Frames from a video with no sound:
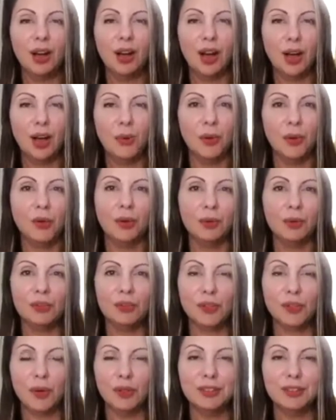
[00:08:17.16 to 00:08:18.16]
our
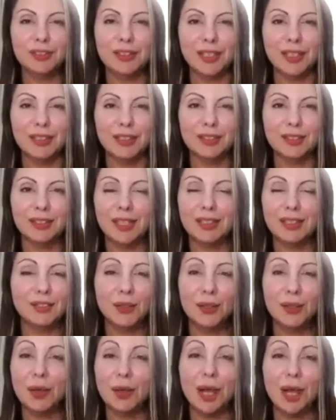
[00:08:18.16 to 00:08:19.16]
old content.
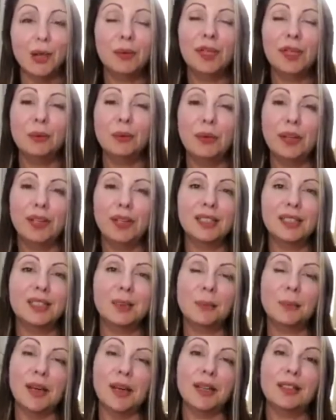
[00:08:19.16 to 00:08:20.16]
So how can we
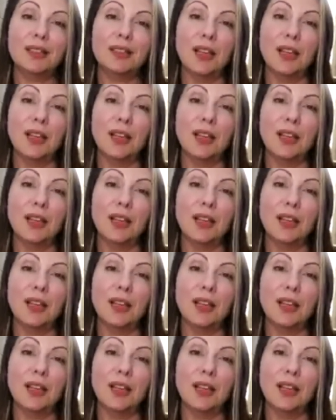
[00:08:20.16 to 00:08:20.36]
expect